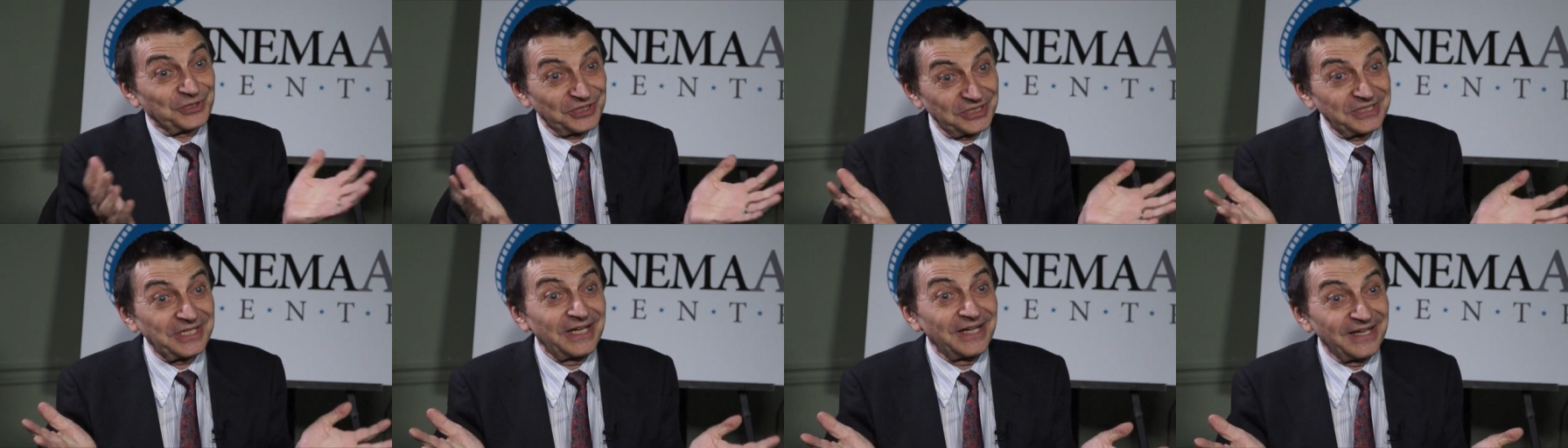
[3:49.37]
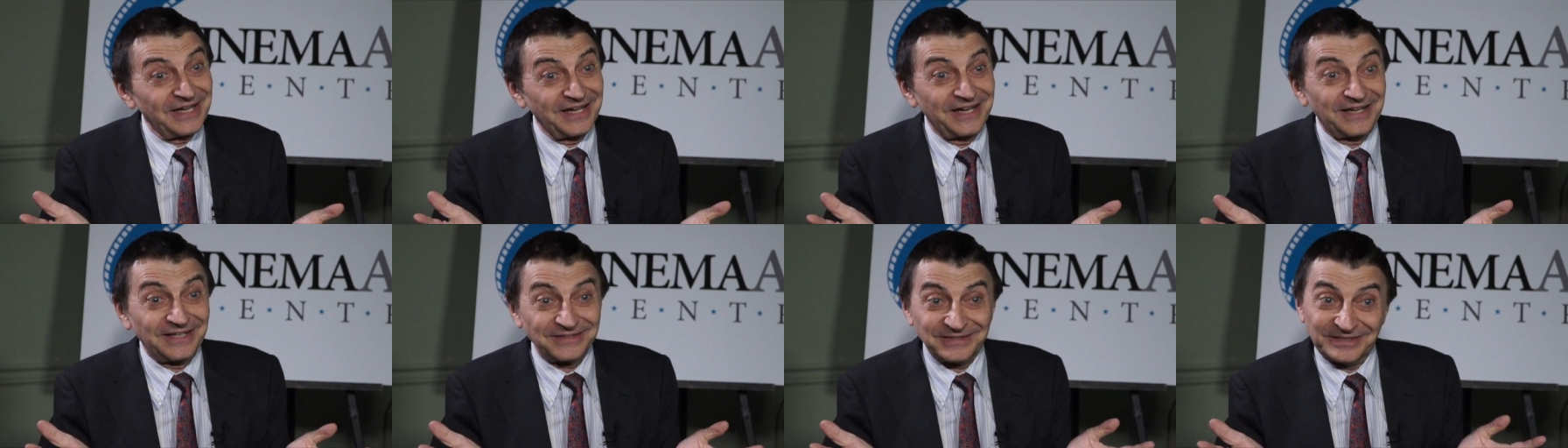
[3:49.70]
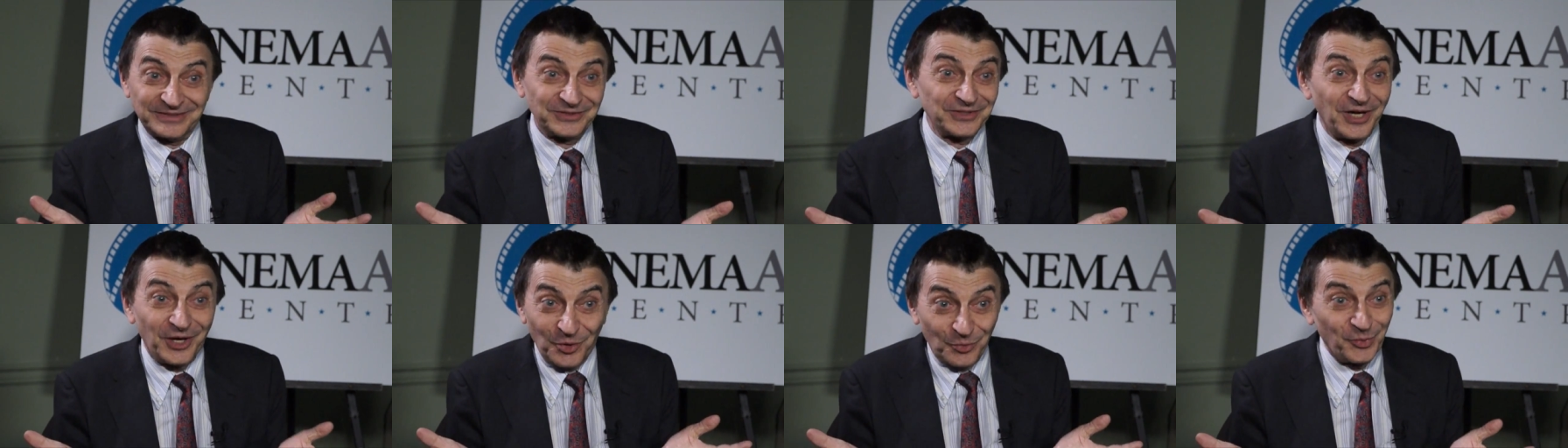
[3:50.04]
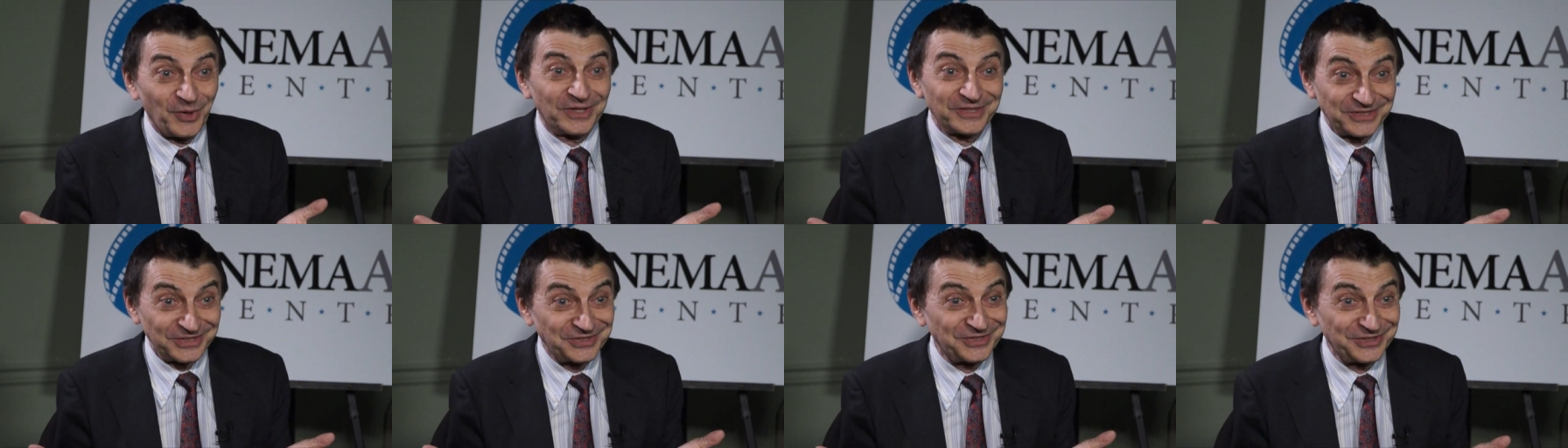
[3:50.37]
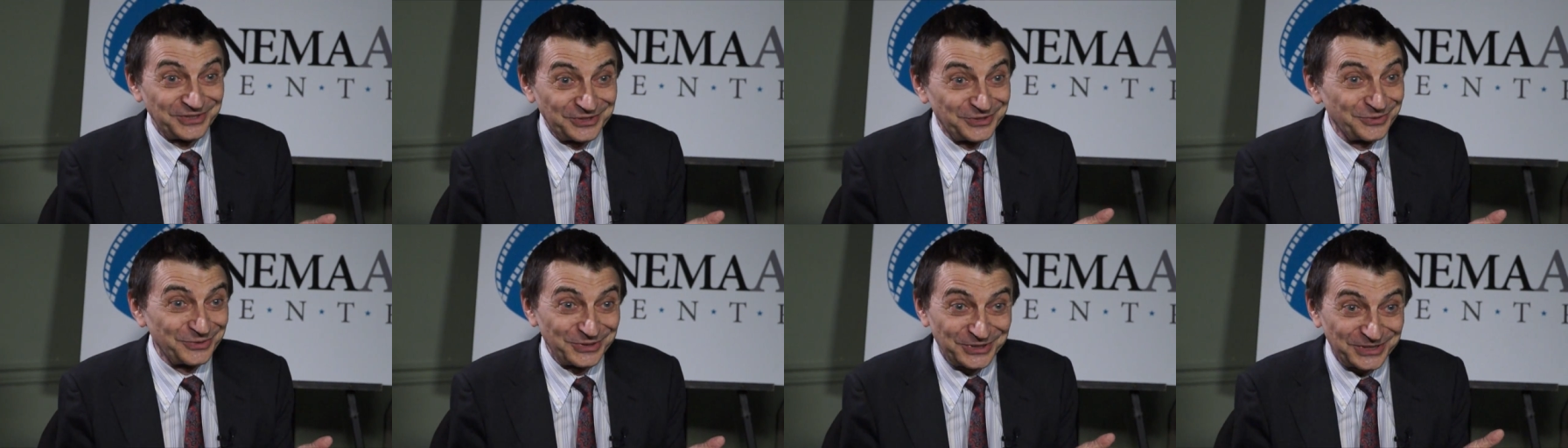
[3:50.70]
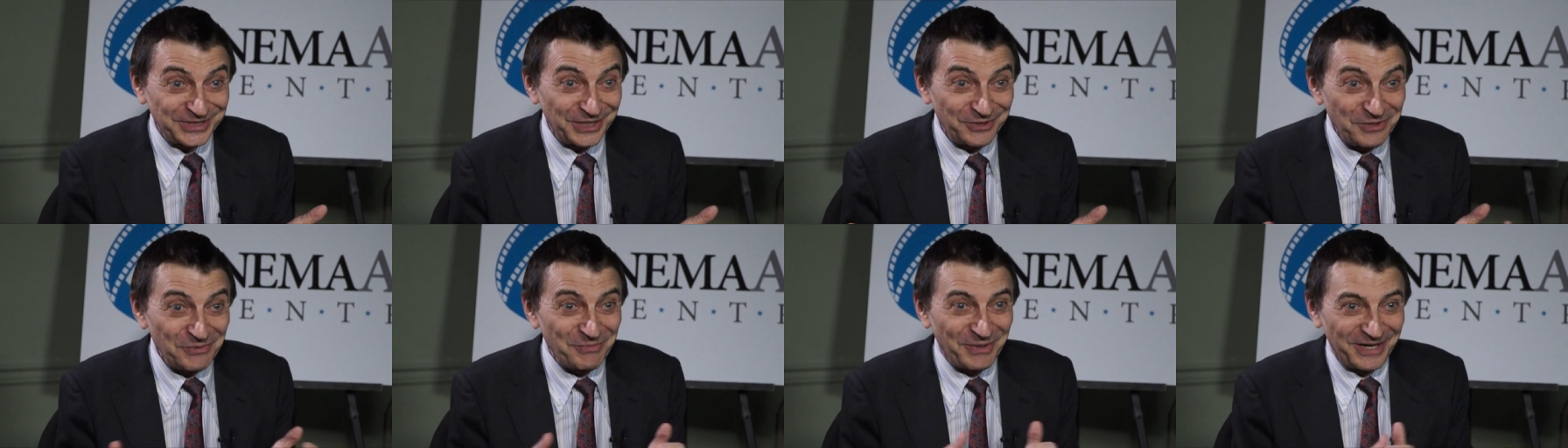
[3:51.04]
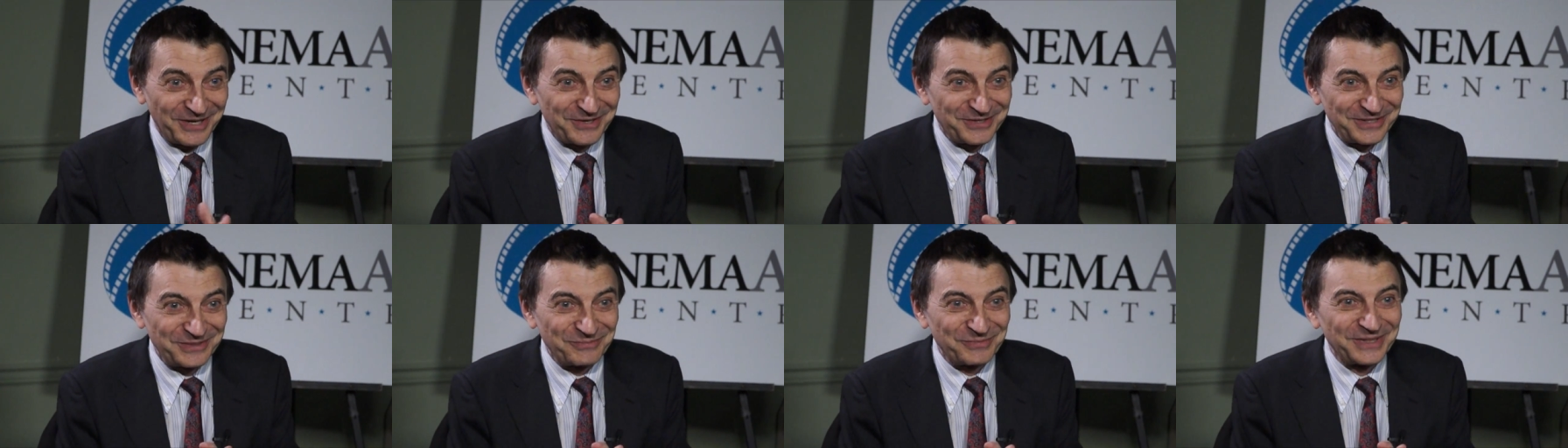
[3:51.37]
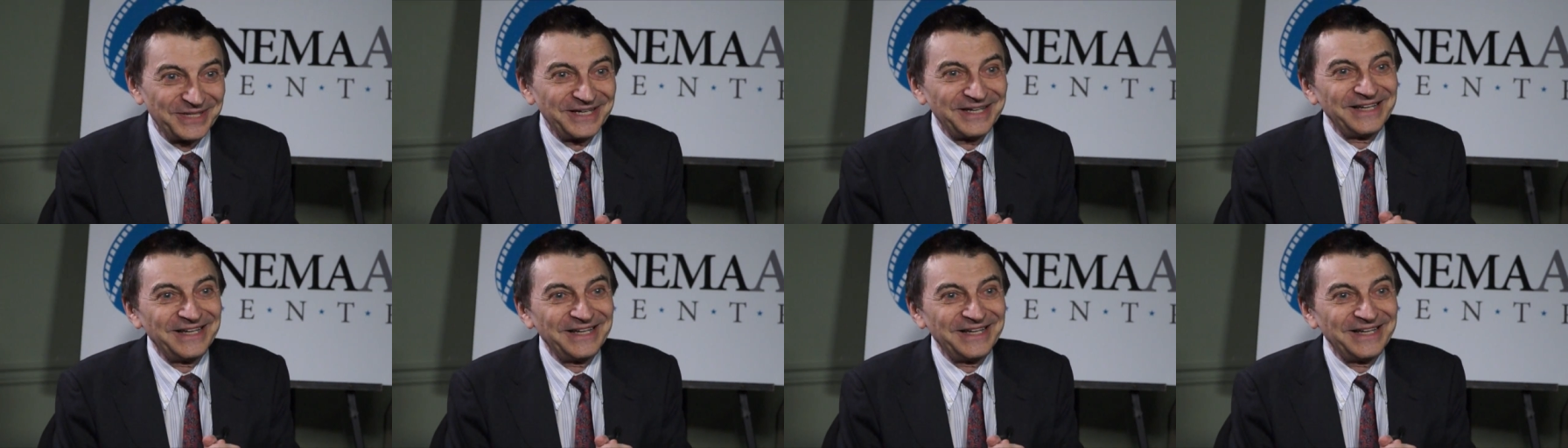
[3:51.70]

Astaire did not want us to do a show about him.